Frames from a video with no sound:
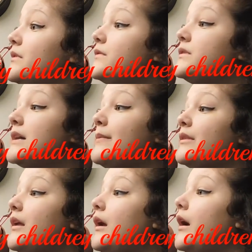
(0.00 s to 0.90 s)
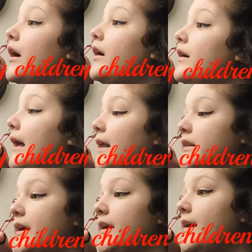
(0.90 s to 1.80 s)
wonderful time of the year, and
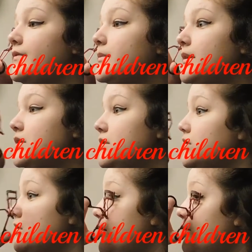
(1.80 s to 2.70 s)
like everybody's usually